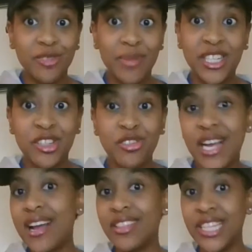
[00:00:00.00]
So make sure you
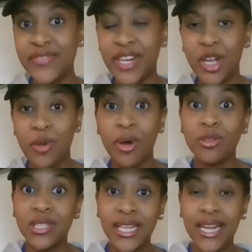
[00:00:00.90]
check out this video
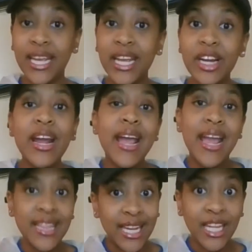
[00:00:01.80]
posted here,
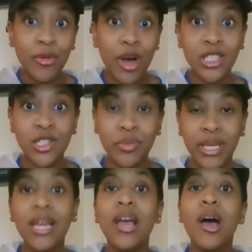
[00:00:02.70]
and the link will also
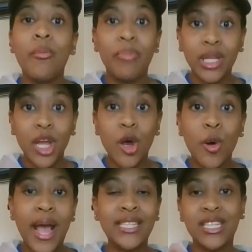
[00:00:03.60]
be
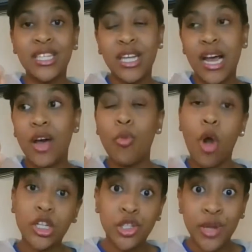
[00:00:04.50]
below as it
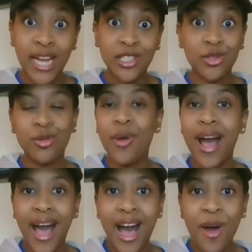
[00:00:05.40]
walks you guys through
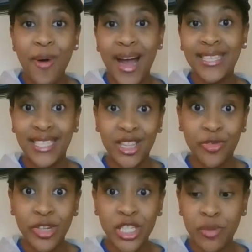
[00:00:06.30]
how I did the
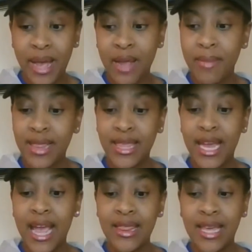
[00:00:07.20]
freezer bag
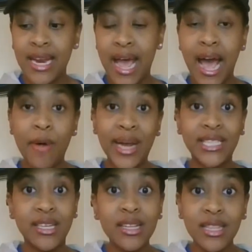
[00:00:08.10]
method, and then how I
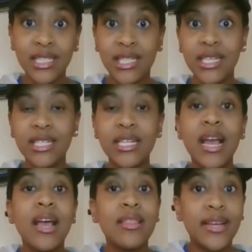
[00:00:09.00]
took the seeds
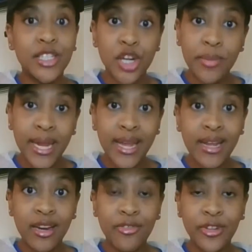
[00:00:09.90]
that
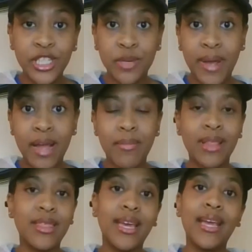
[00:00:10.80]
germinated in the freezer bag
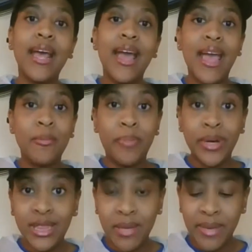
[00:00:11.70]
method and
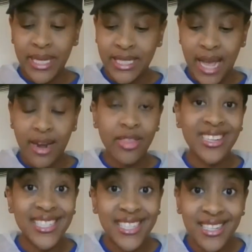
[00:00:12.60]
put them inside of
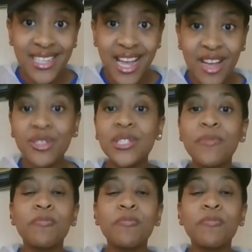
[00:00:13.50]
their seed cells.